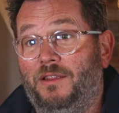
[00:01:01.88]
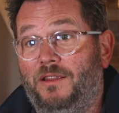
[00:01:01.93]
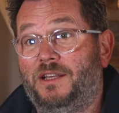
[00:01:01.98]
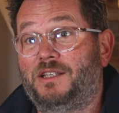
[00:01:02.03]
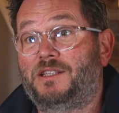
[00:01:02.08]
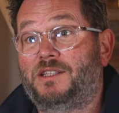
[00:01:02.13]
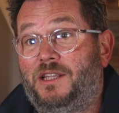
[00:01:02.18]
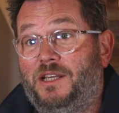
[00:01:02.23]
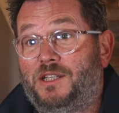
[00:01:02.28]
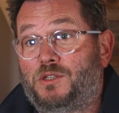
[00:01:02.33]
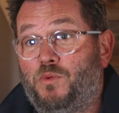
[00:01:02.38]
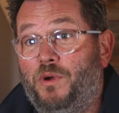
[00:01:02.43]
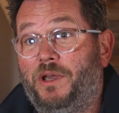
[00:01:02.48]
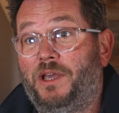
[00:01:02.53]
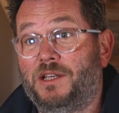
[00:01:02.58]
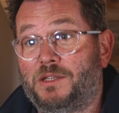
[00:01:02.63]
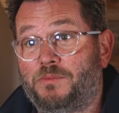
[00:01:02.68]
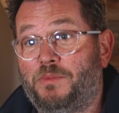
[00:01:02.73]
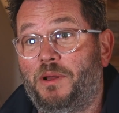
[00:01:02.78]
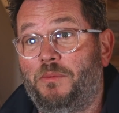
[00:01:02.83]
this, this
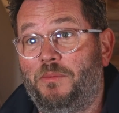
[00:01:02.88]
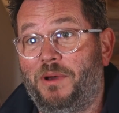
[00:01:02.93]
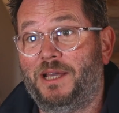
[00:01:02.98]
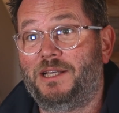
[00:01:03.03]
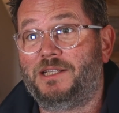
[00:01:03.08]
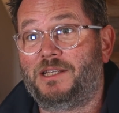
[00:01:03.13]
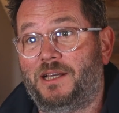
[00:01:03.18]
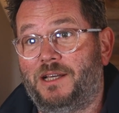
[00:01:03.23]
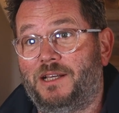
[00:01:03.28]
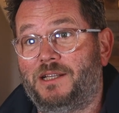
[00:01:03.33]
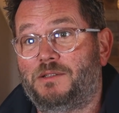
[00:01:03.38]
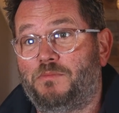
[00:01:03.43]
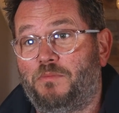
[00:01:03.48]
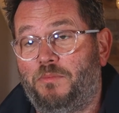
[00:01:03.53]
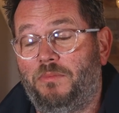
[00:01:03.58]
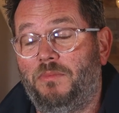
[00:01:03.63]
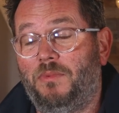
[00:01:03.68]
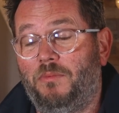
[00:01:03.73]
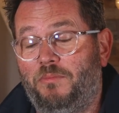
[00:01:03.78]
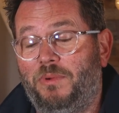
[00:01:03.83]
week has been amazing. It's
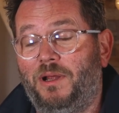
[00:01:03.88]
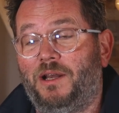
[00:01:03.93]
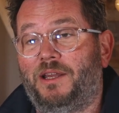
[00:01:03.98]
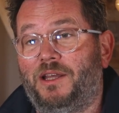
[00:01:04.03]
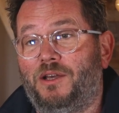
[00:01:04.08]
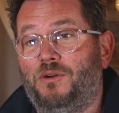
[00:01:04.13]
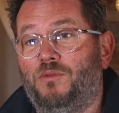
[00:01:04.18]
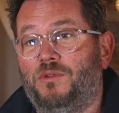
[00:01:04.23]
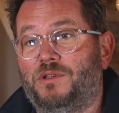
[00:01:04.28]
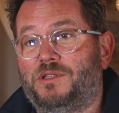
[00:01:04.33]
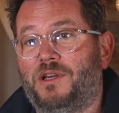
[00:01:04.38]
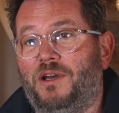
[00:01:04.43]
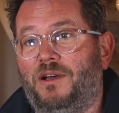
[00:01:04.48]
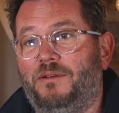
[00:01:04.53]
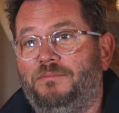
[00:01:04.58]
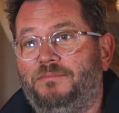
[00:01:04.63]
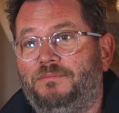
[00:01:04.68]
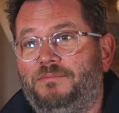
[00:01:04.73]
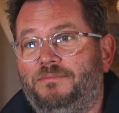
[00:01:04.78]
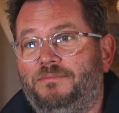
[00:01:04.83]
building all the time.